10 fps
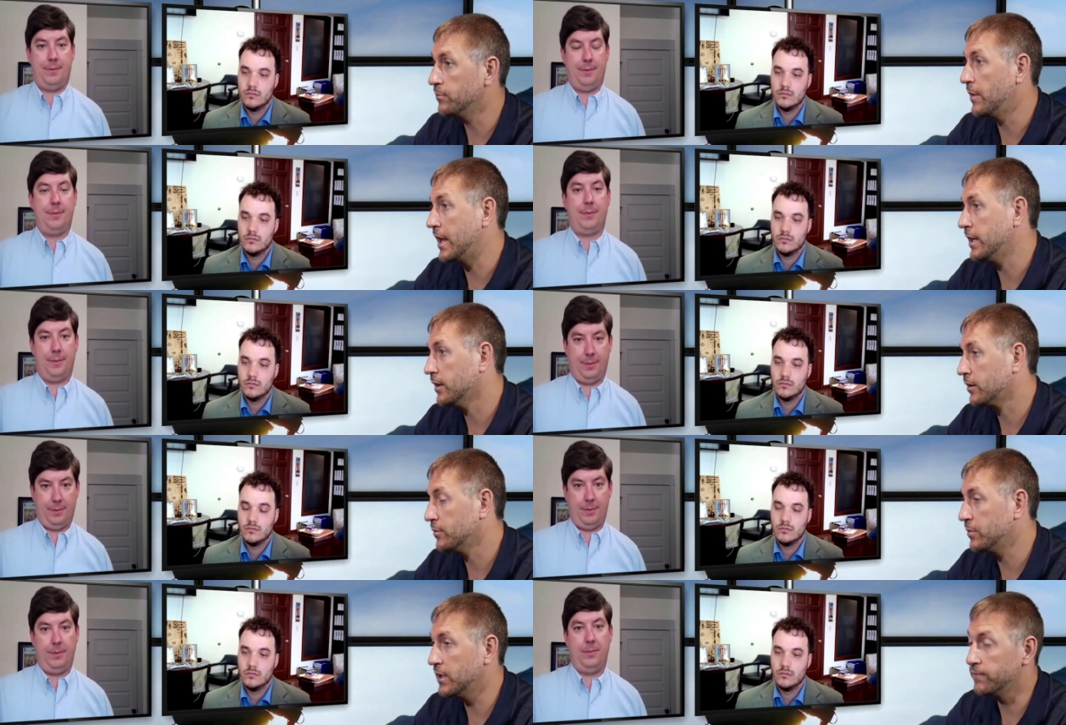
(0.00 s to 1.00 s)
Speaker 1: many, it
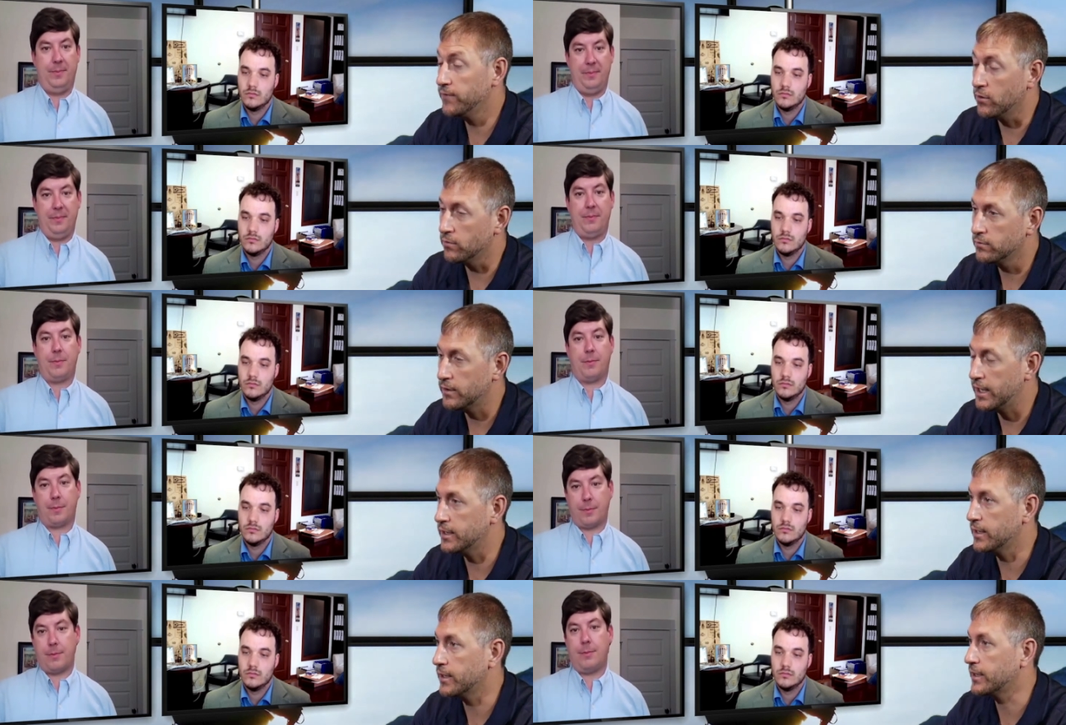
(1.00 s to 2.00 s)
could be few,
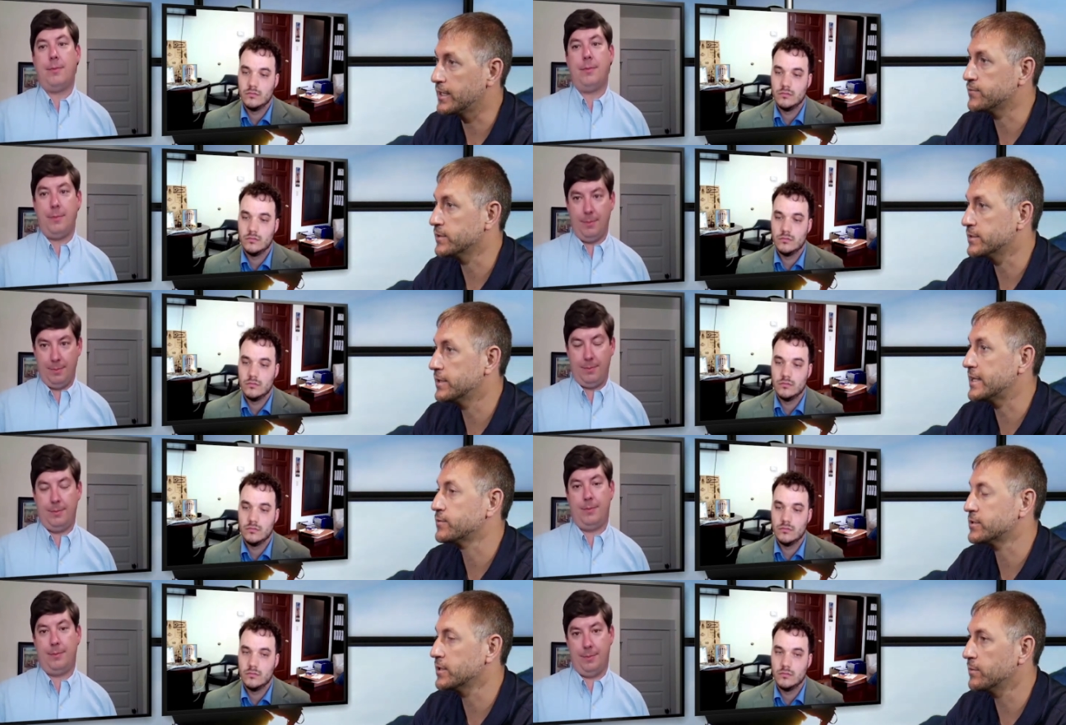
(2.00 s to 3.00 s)
right? I think that's what
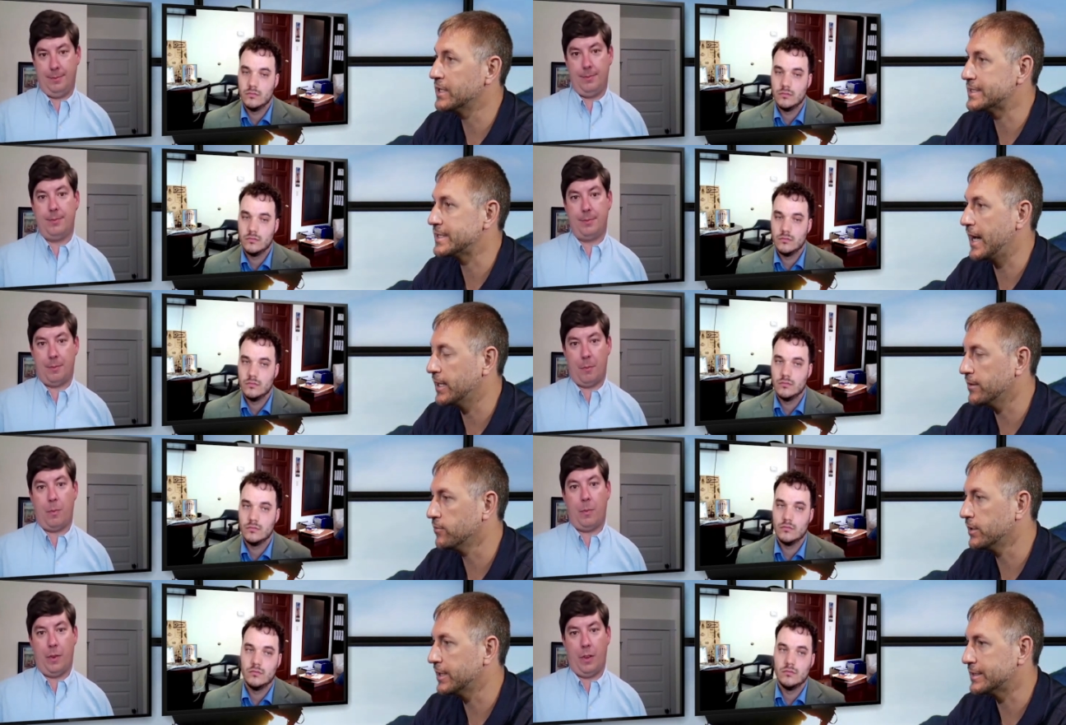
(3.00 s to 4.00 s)
that's what's going to be
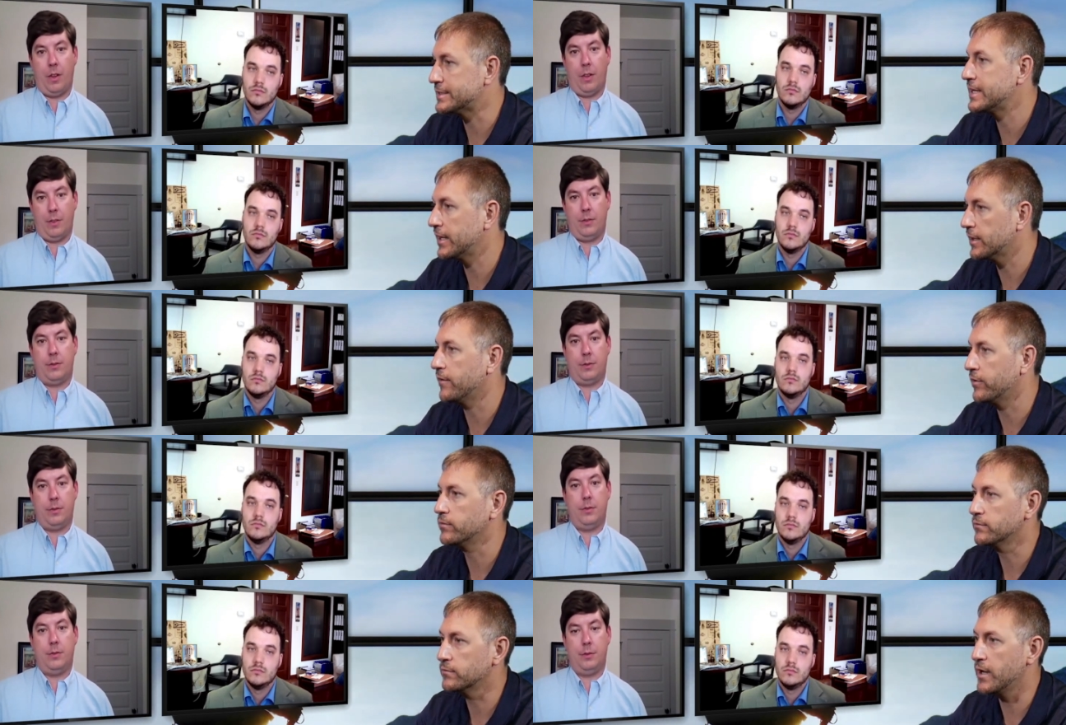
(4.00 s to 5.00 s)
decided really at the state
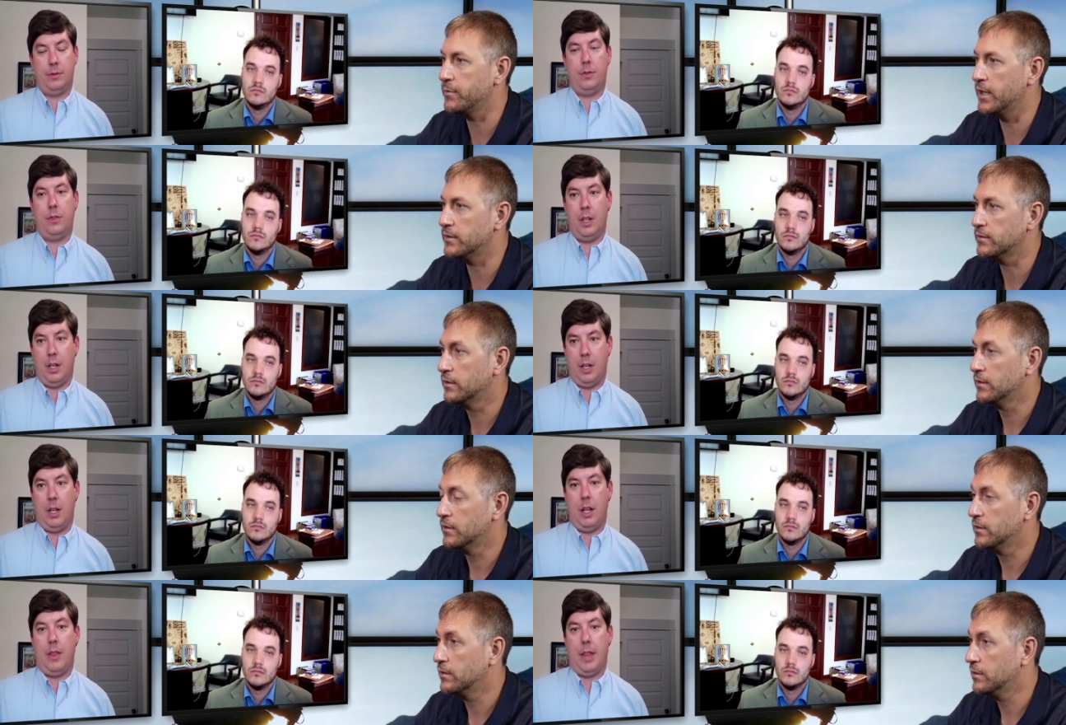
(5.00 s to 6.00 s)
level, right, Matt?
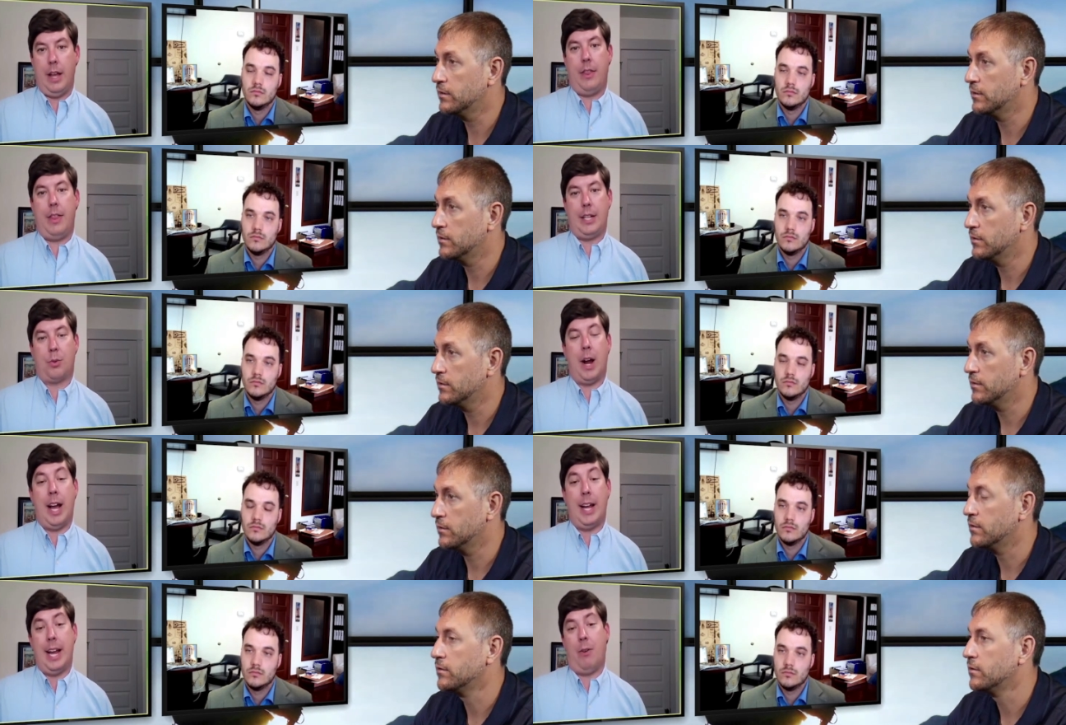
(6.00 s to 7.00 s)
Speaker 2: That that's
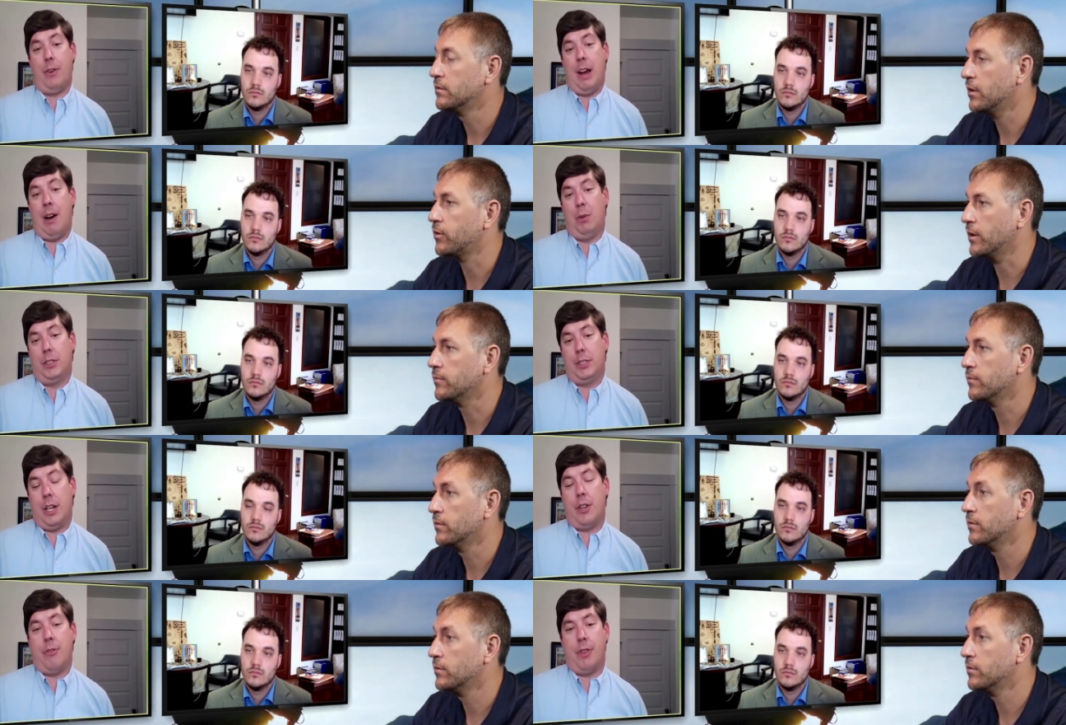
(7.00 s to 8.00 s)
right. Now now okay. I will tell
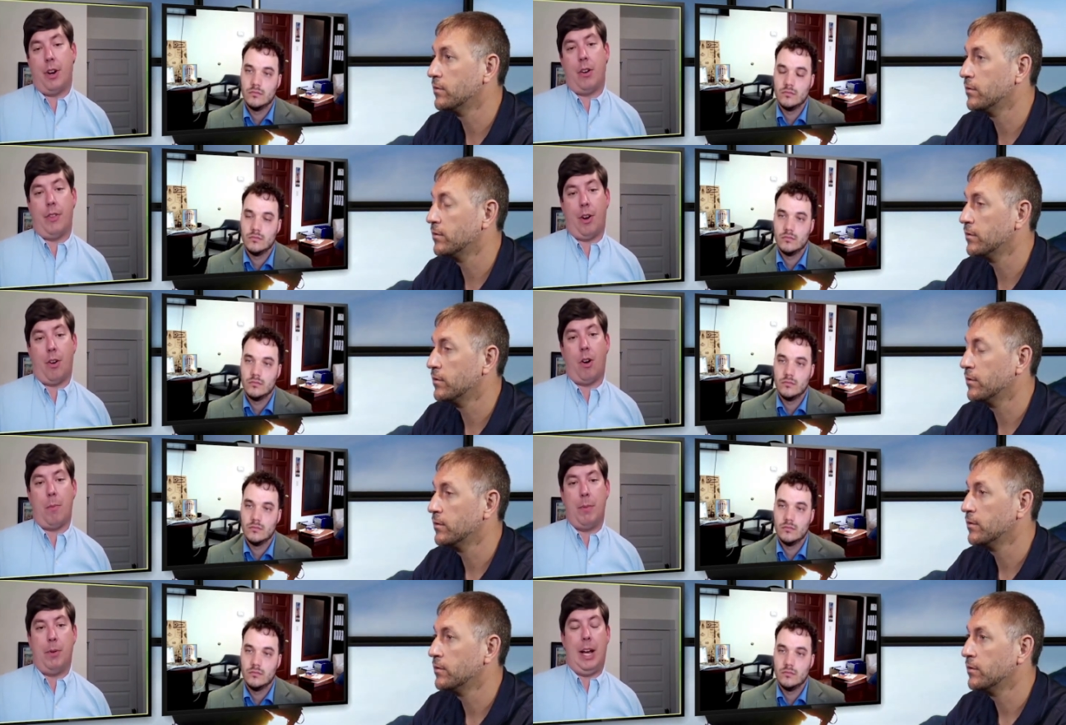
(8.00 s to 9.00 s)
you there there are
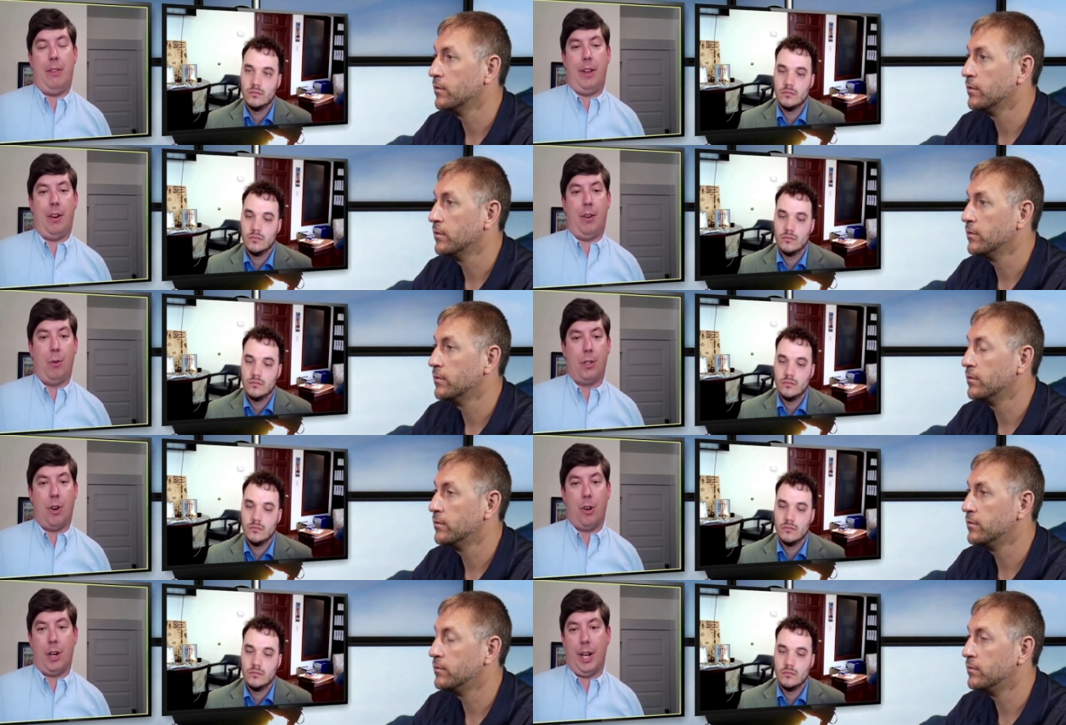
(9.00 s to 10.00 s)
people out there who are
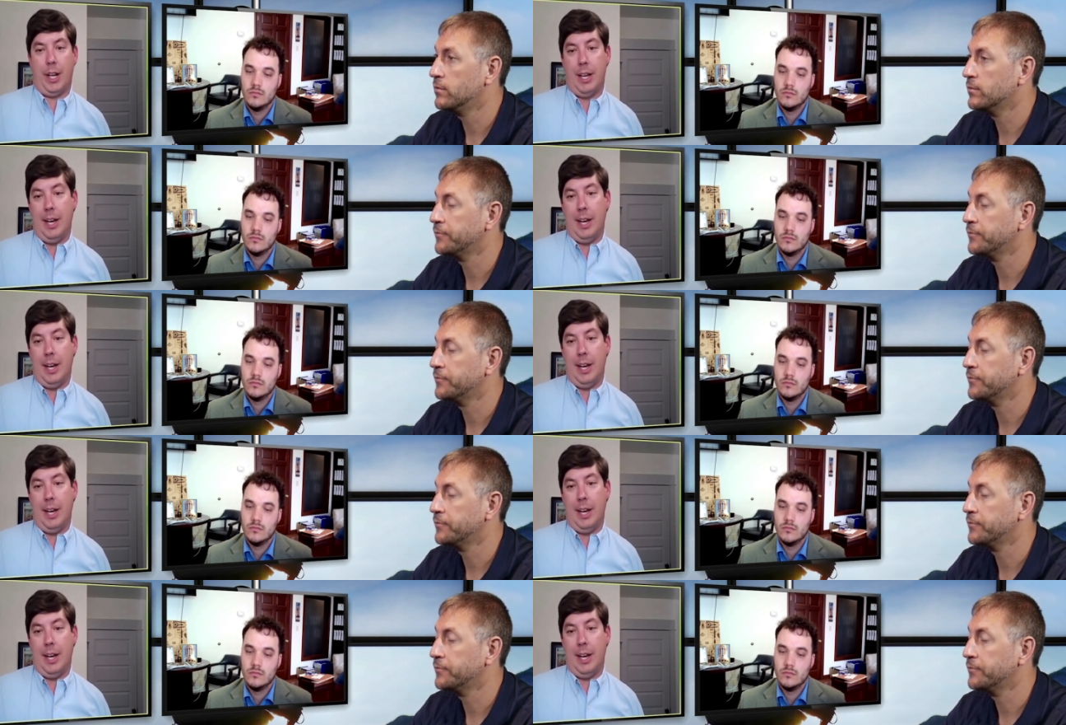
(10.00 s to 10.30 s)
targeting